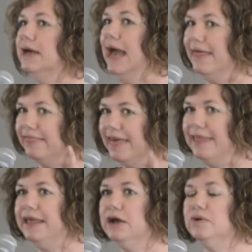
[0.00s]
And then
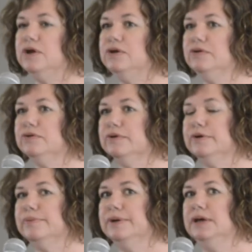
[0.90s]
they go to youth
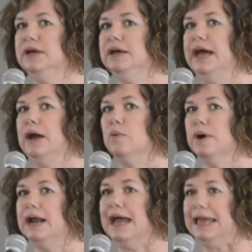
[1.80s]
group. And
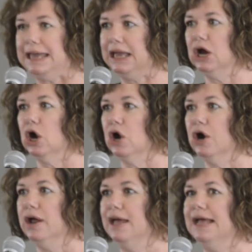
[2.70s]
what I hear
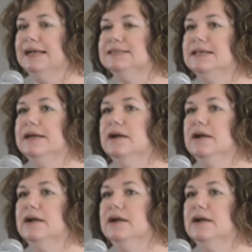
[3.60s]
is that,